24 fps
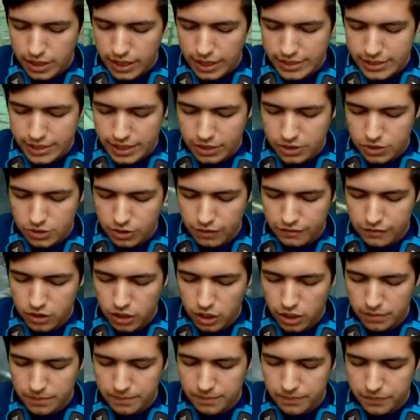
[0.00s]
Let's get a drift
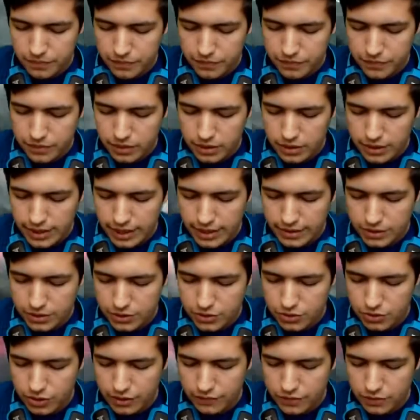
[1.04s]
on. Get the
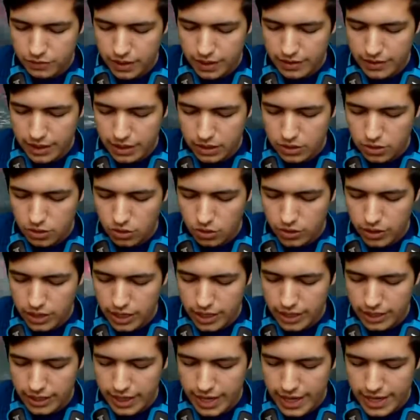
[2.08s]
drift around that
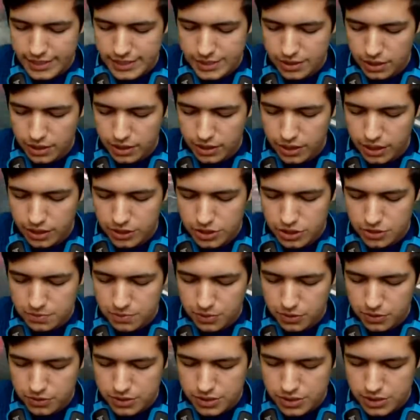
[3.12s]
corner. Yes, another nitrous
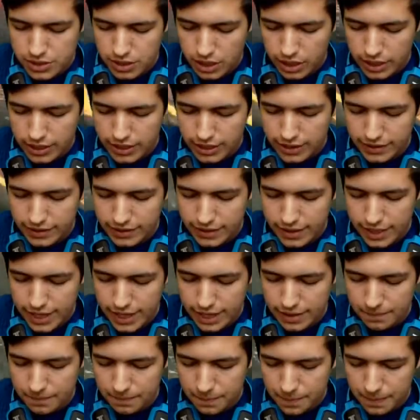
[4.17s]
boost. I needed
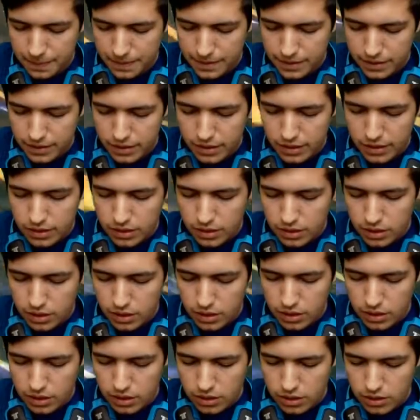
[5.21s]
that.
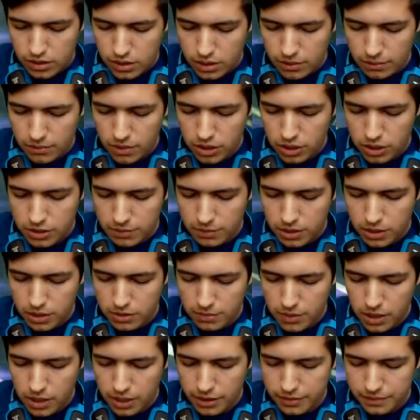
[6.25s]
Come on, come on,
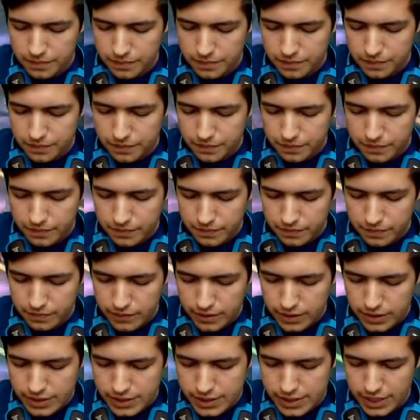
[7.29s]
come on.
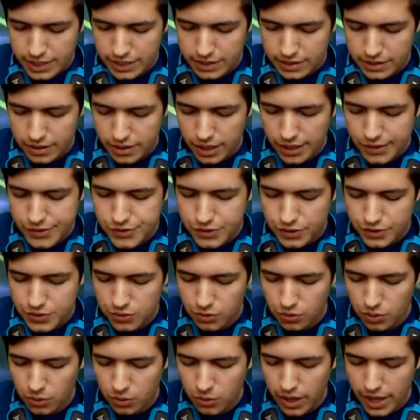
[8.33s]
That's it. Nitrous
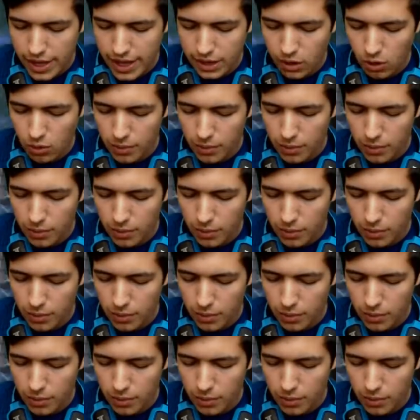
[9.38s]
all the way.